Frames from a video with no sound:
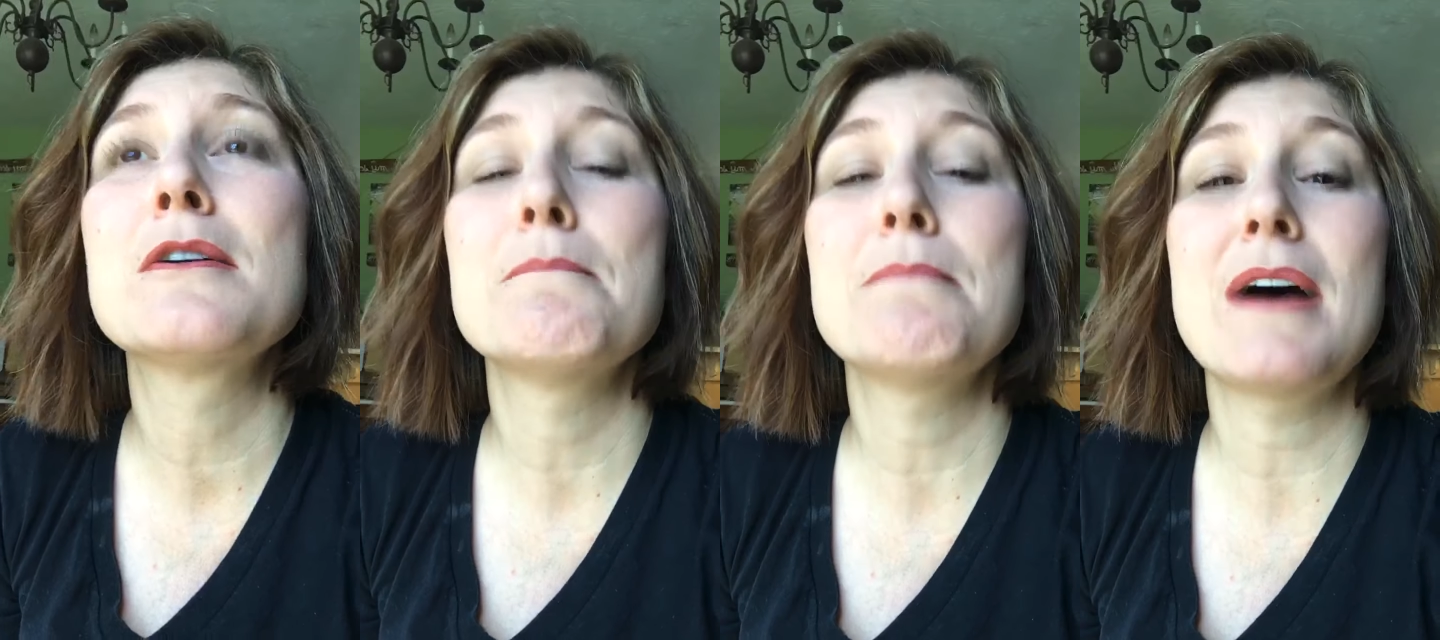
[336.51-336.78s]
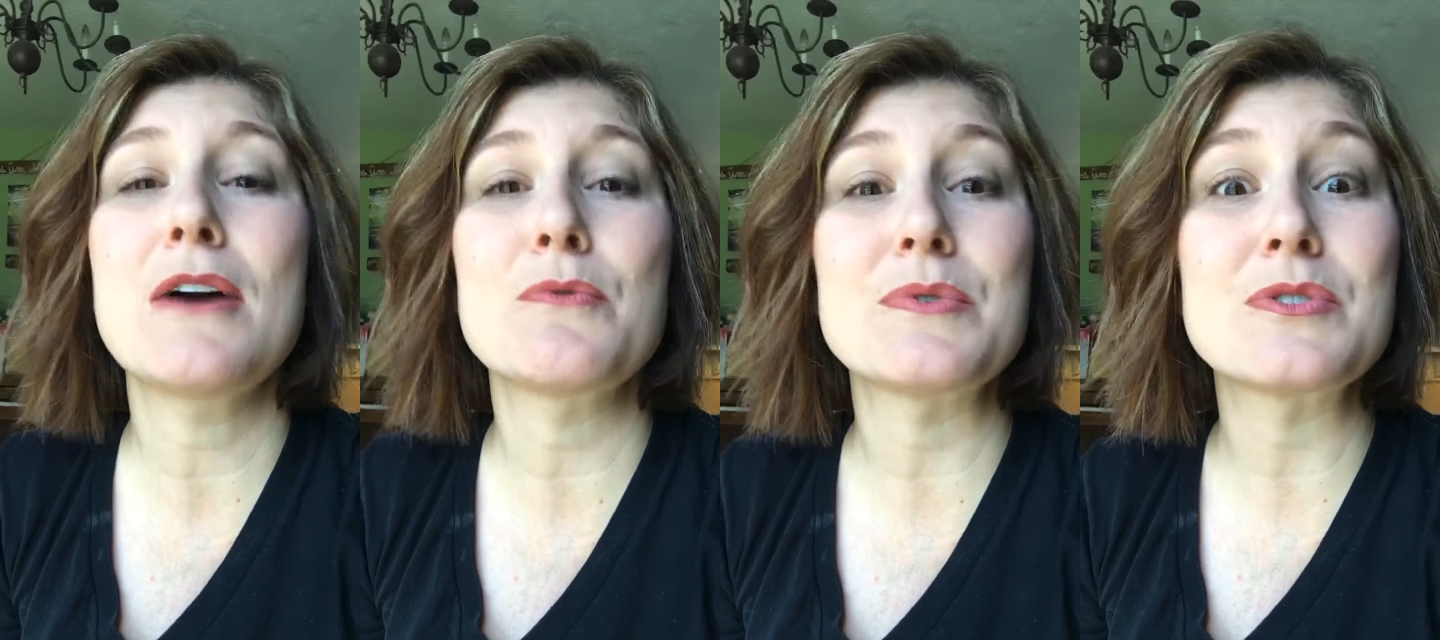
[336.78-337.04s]

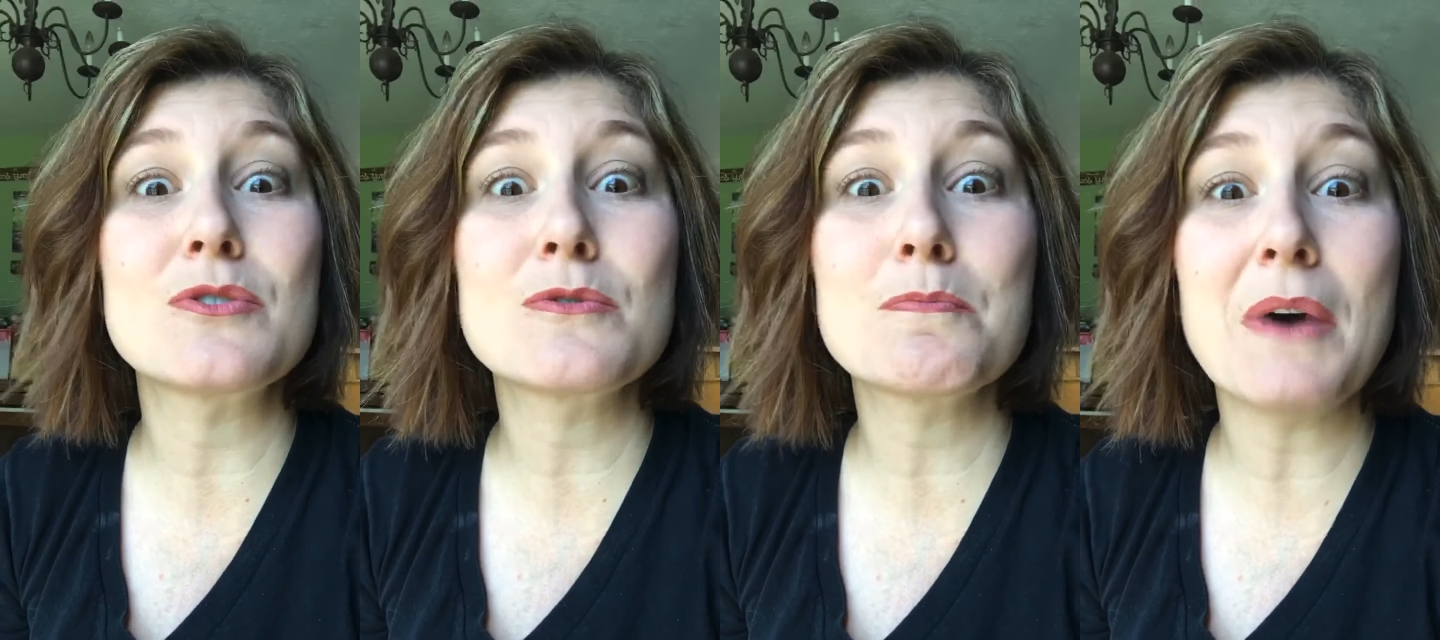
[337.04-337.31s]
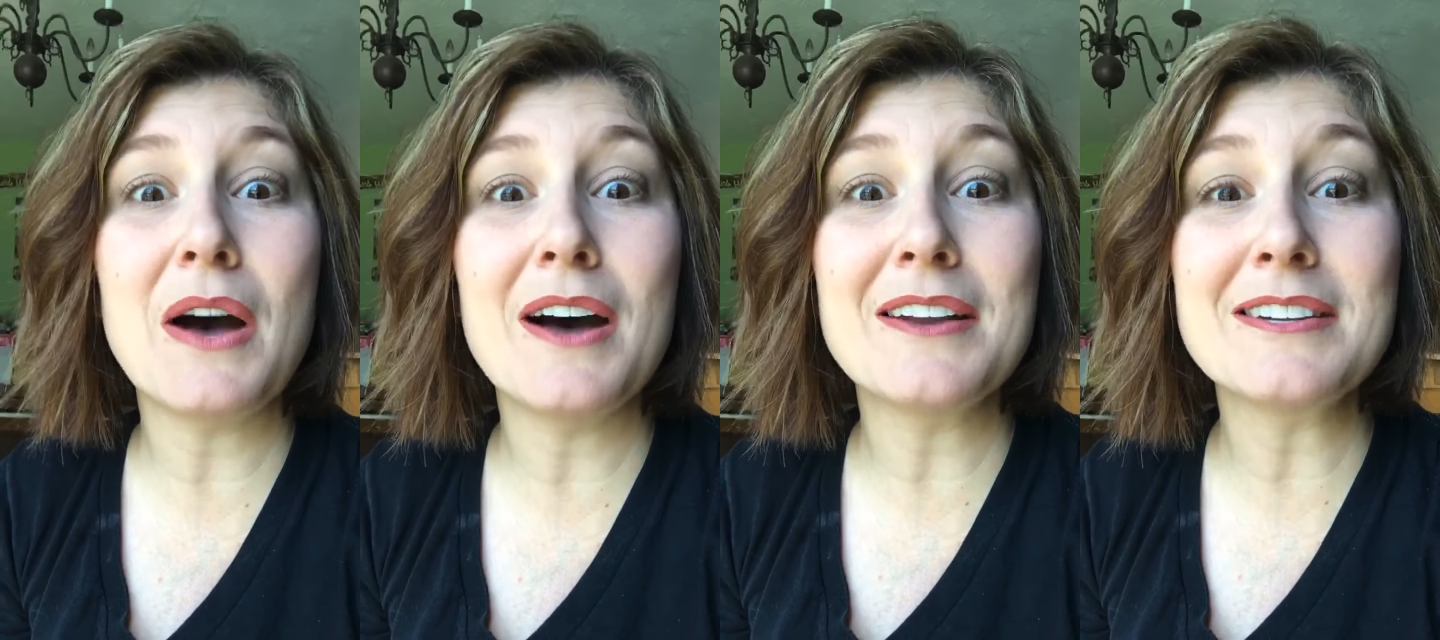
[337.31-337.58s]
by
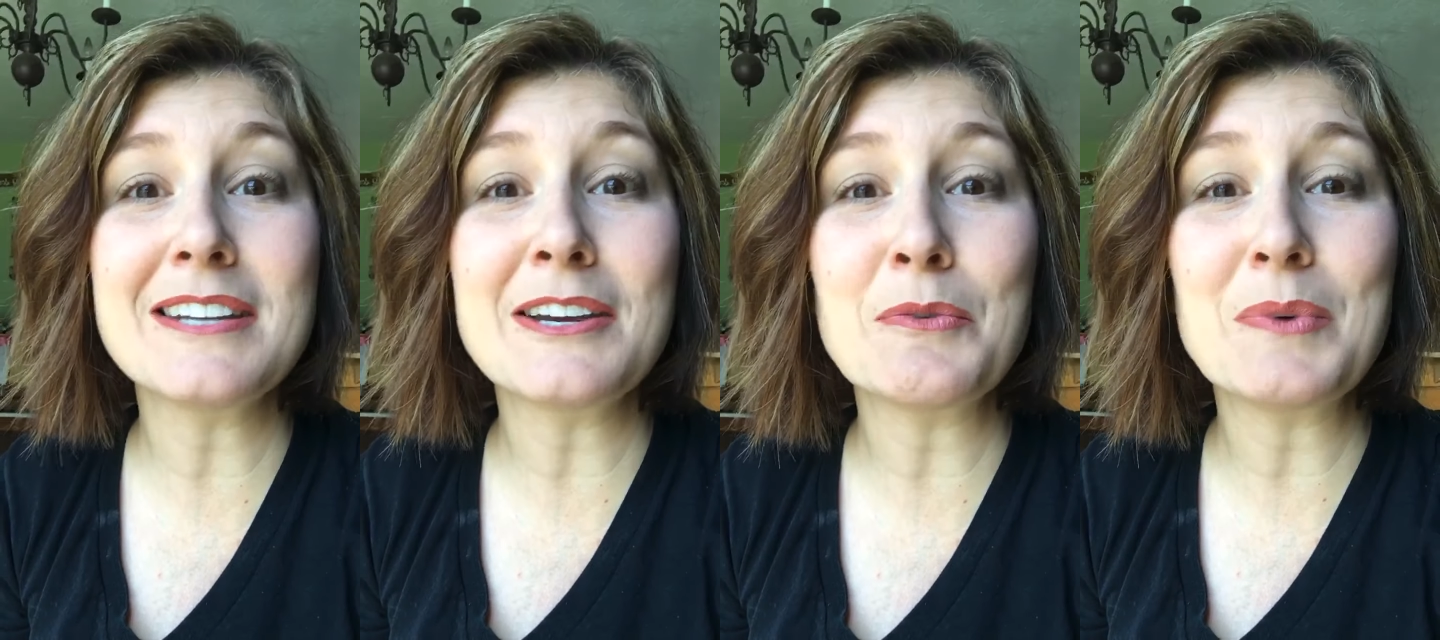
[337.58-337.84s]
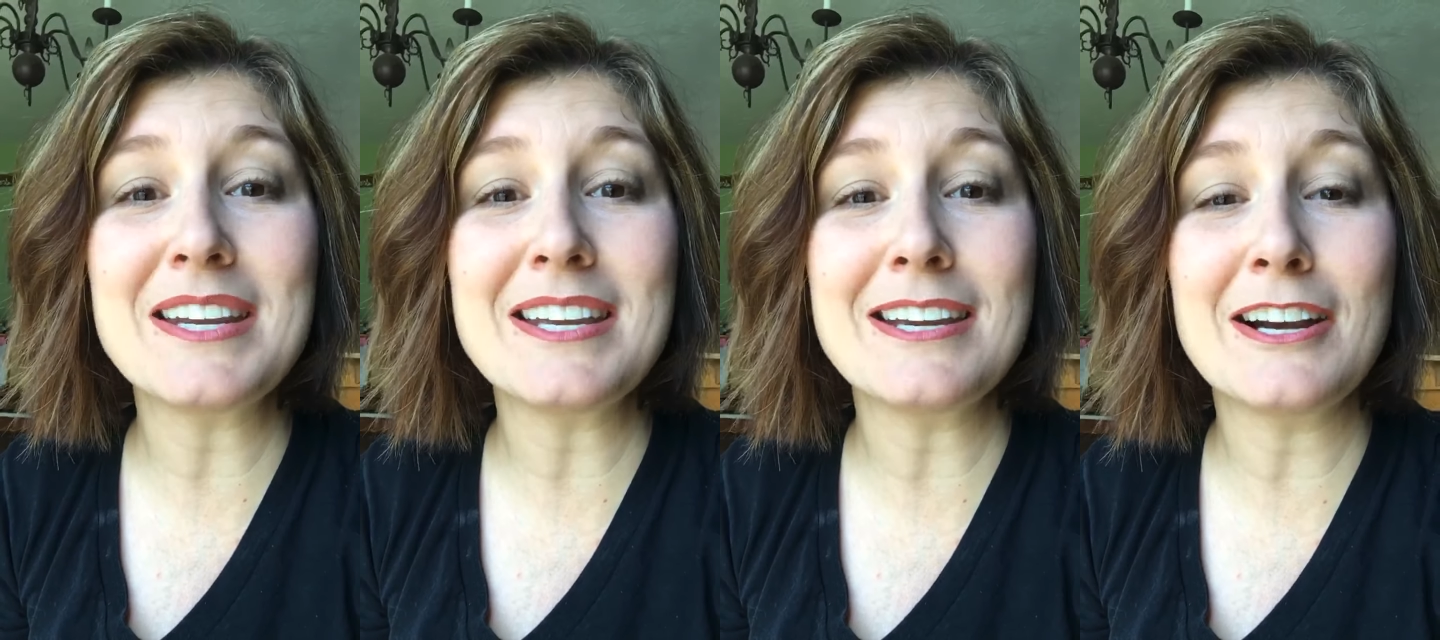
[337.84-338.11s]
responding
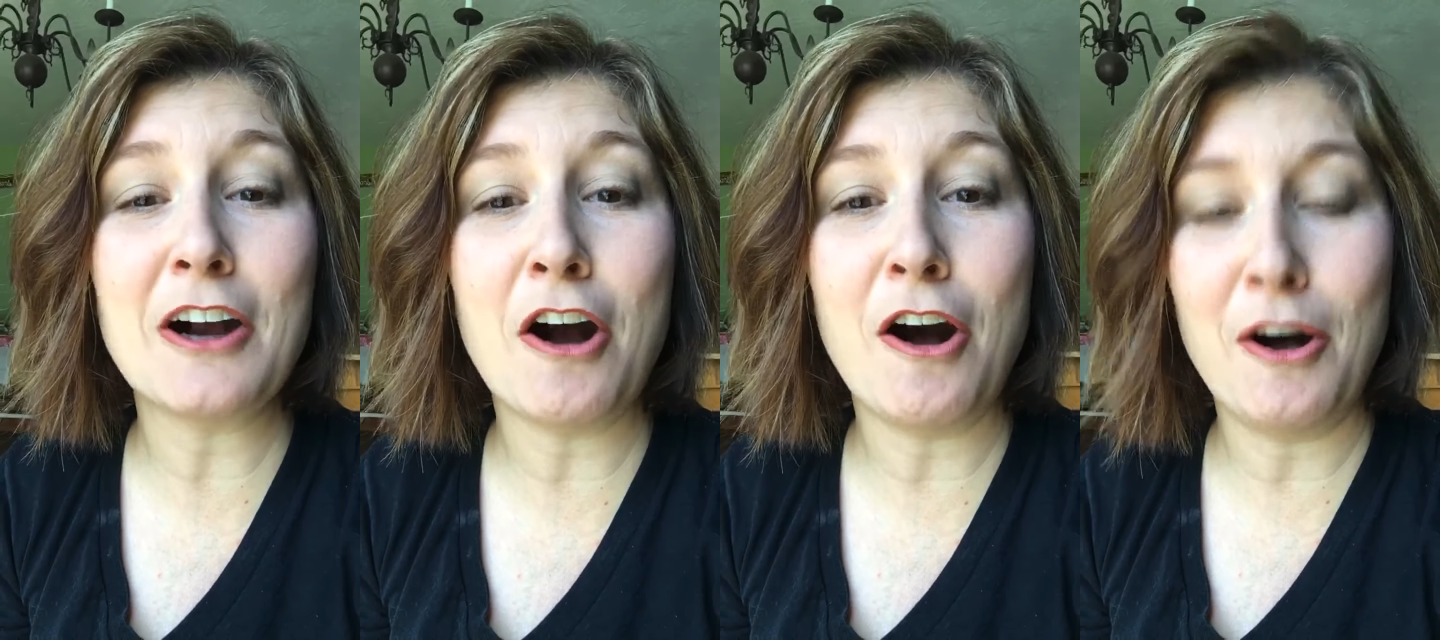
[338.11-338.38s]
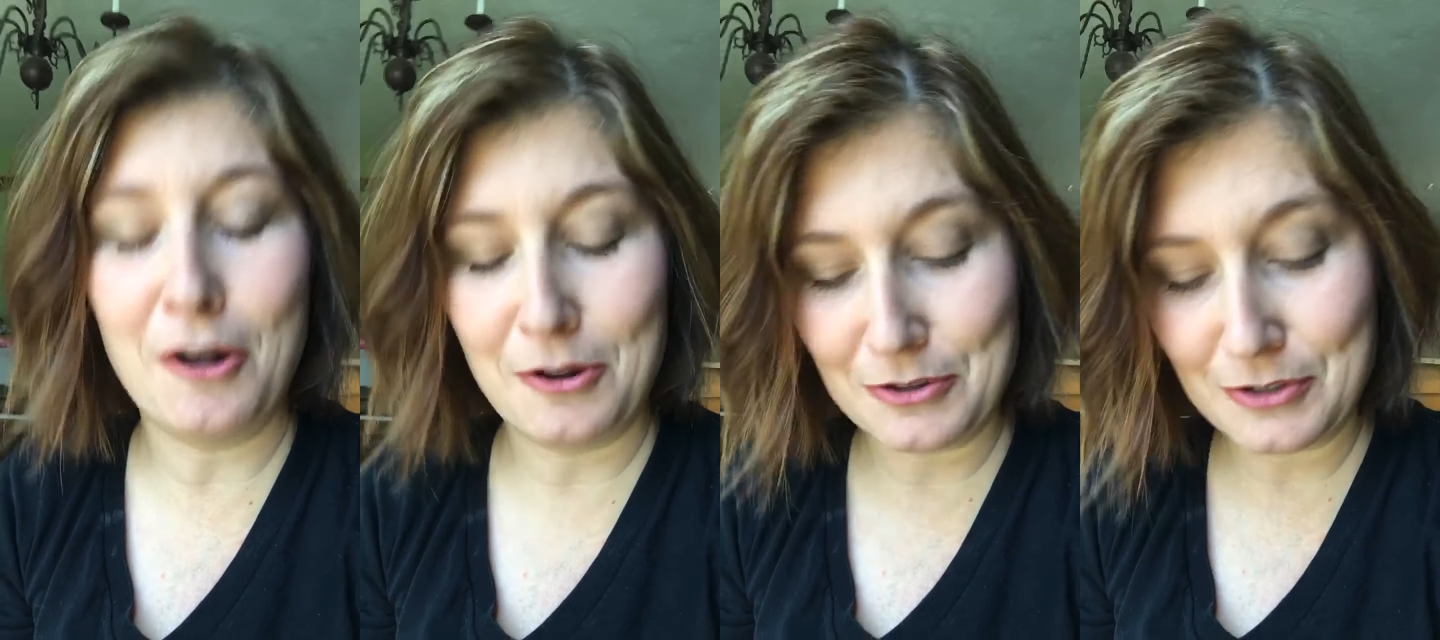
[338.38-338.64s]
when He
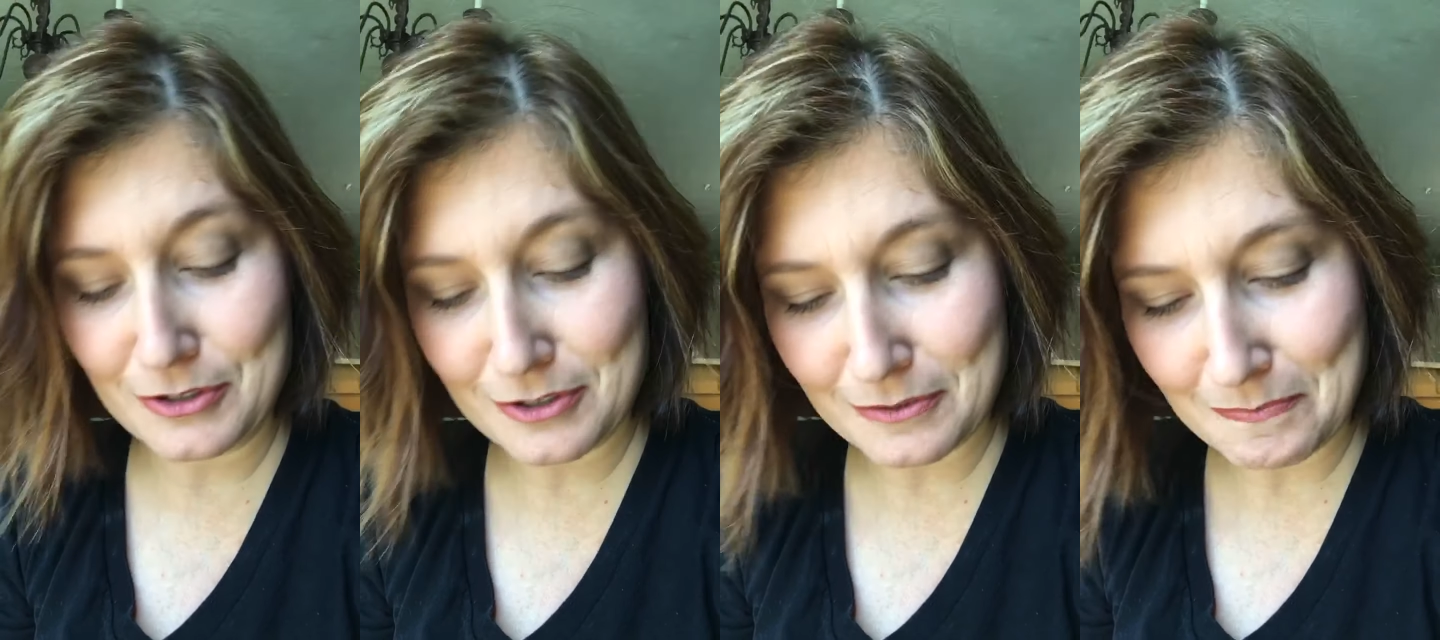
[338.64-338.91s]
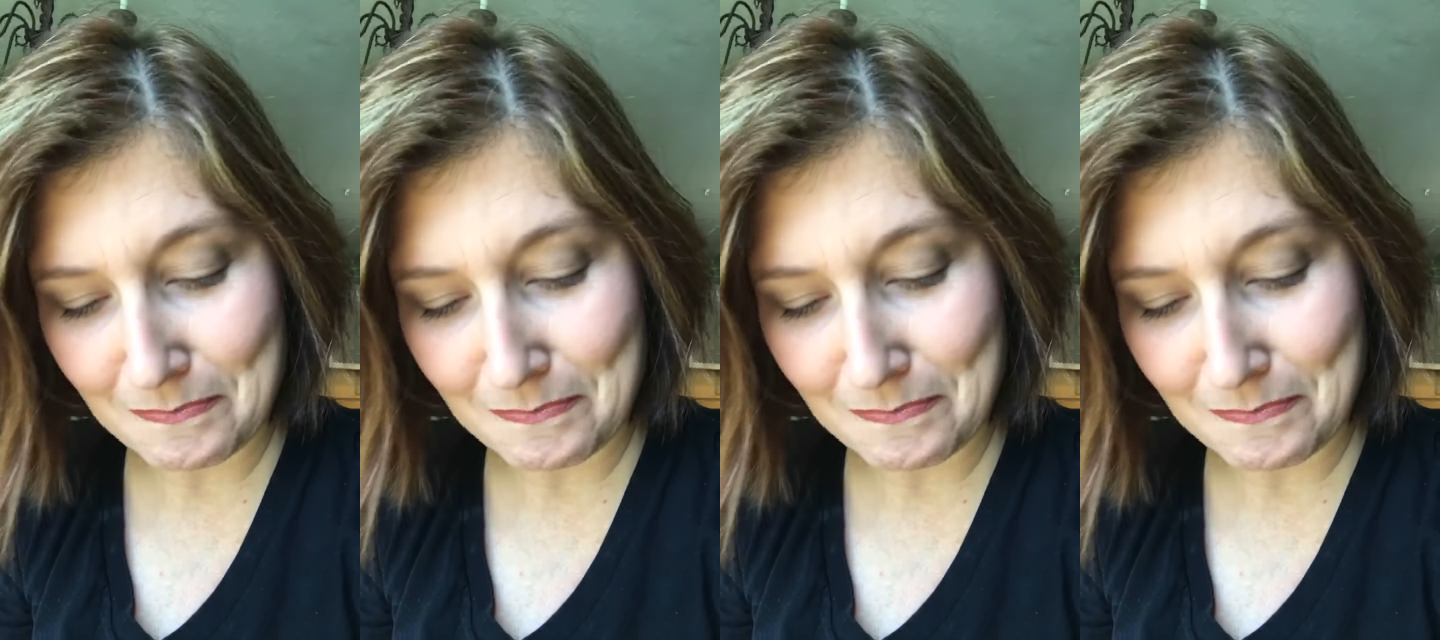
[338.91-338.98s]
calls.